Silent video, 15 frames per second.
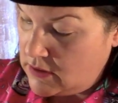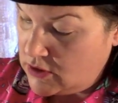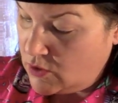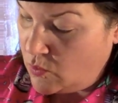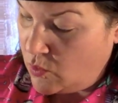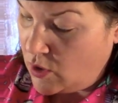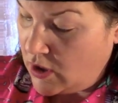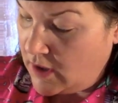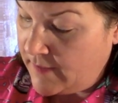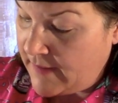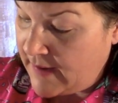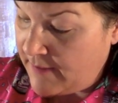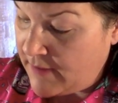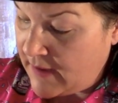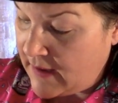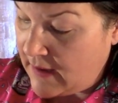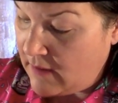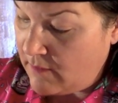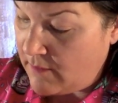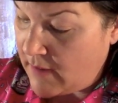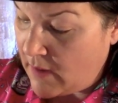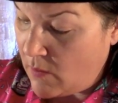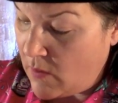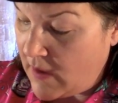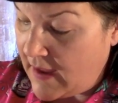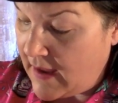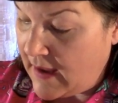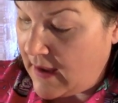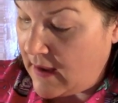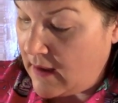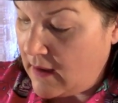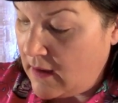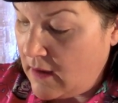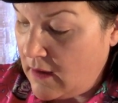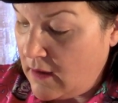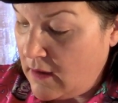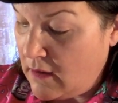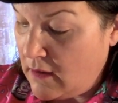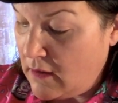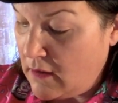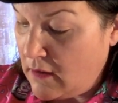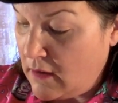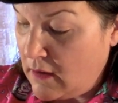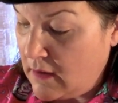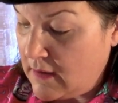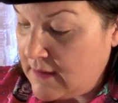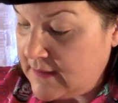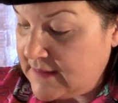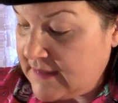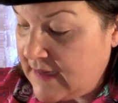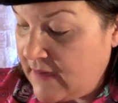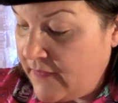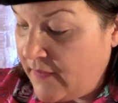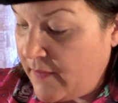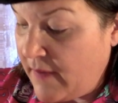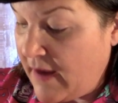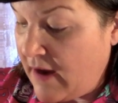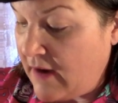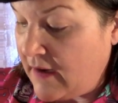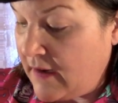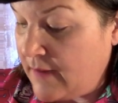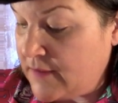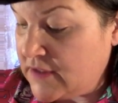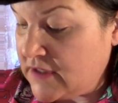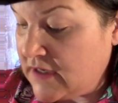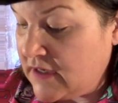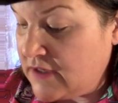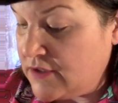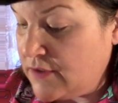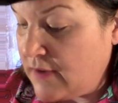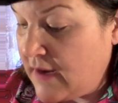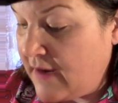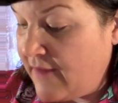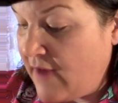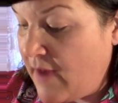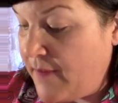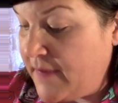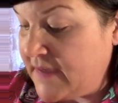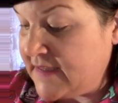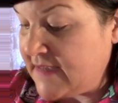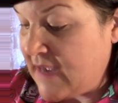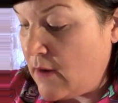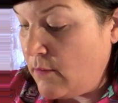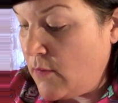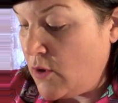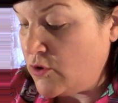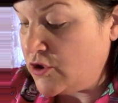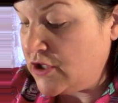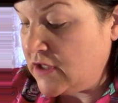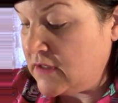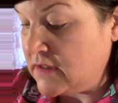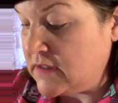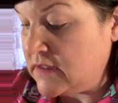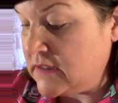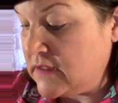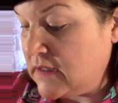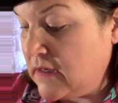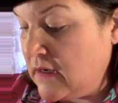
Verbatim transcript: to work my, my way down the parrot. And I'm just going to do kind of up and down motions